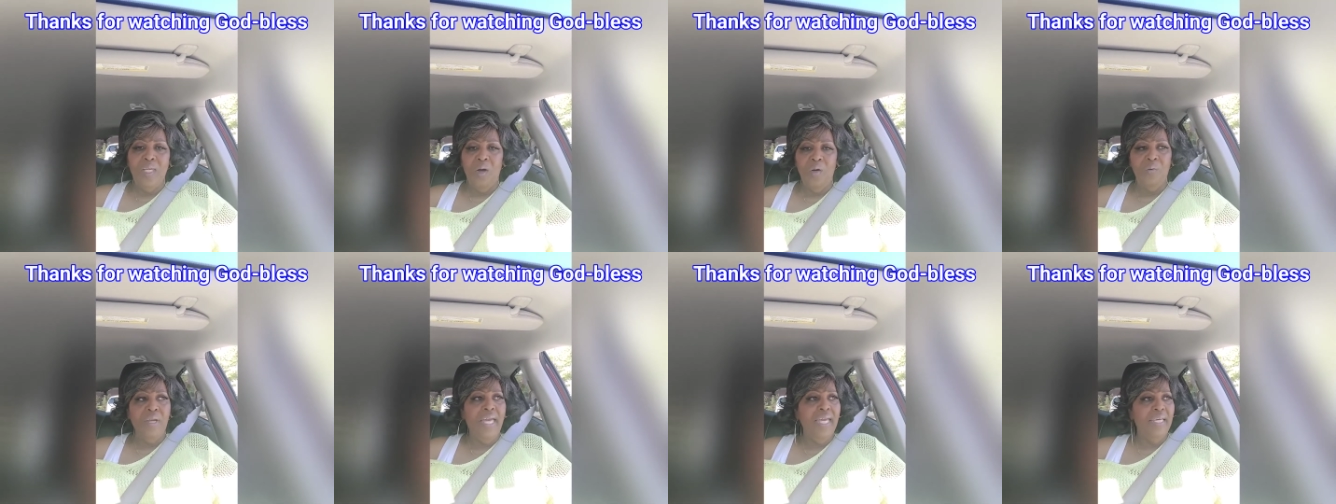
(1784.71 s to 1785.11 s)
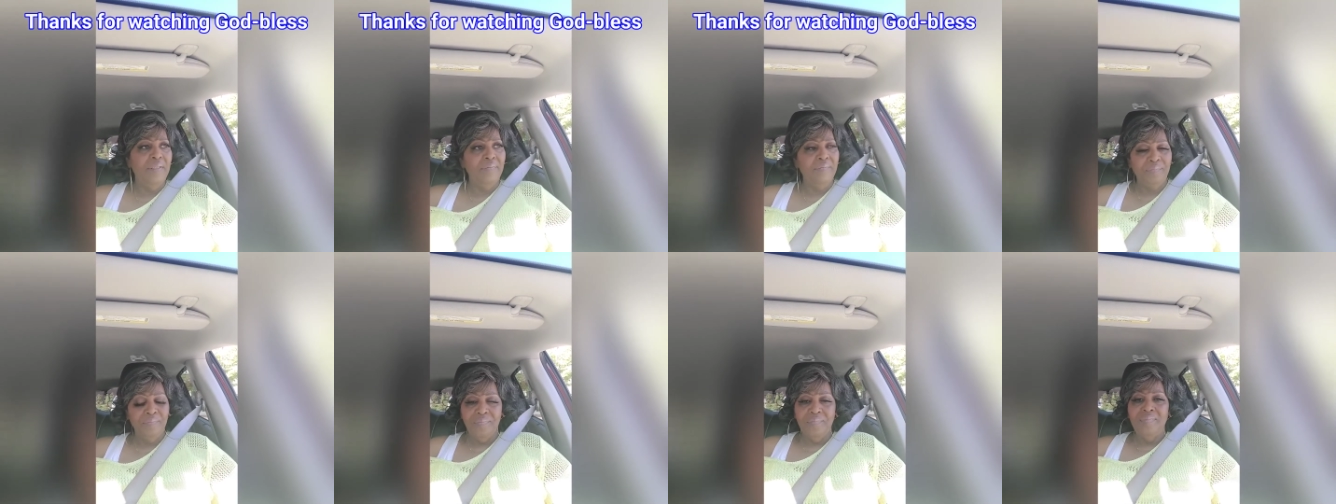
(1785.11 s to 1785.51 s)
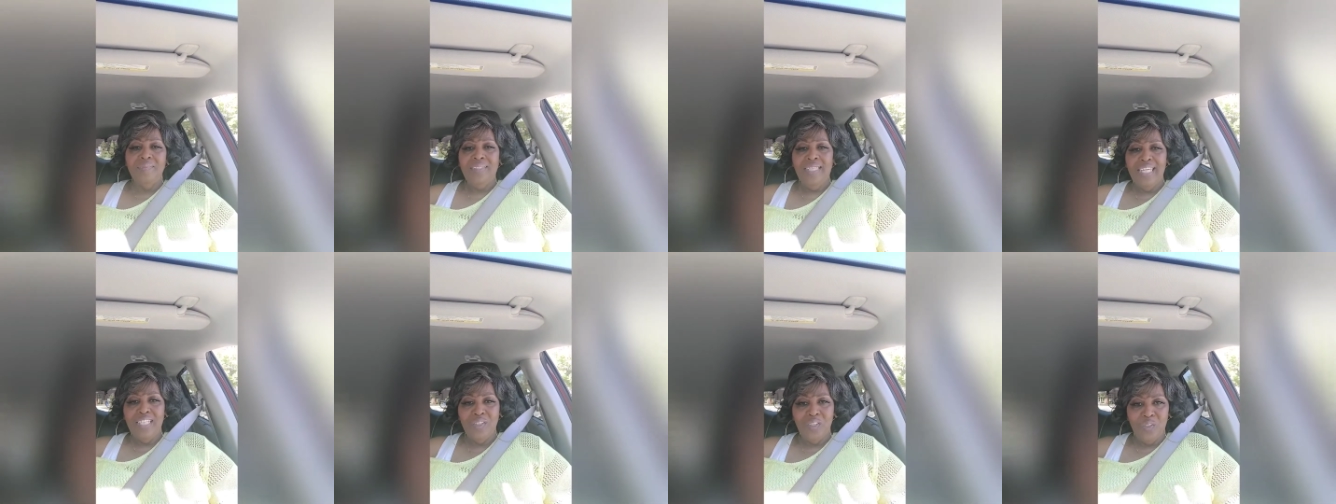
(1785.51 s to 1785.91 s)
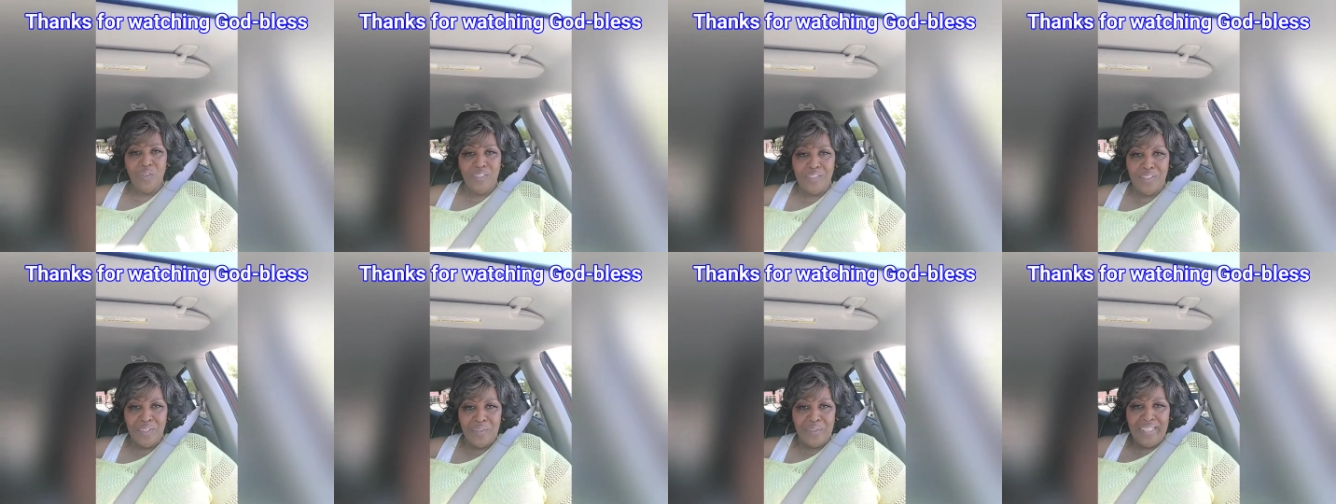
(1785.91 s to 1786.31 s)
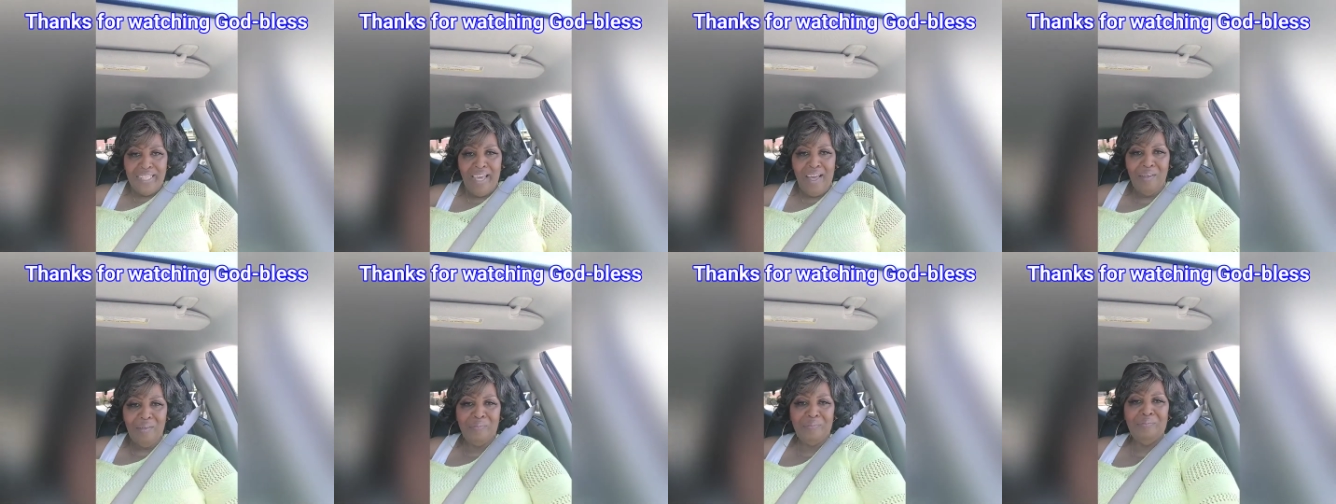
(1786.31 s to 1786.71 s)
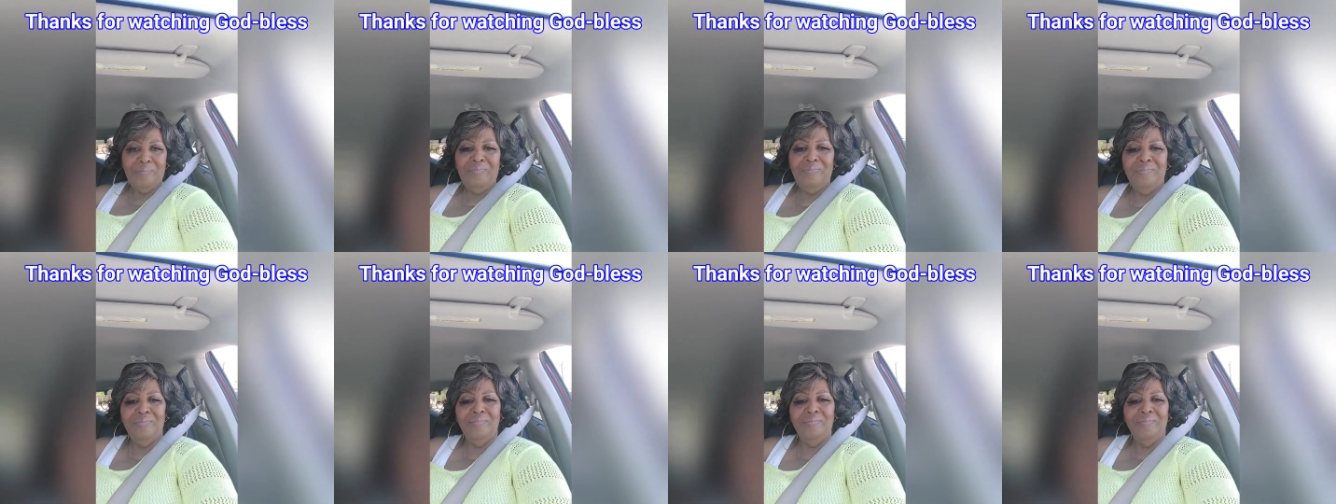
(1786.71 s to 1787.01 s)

Okay, enjoy the journey, y'all.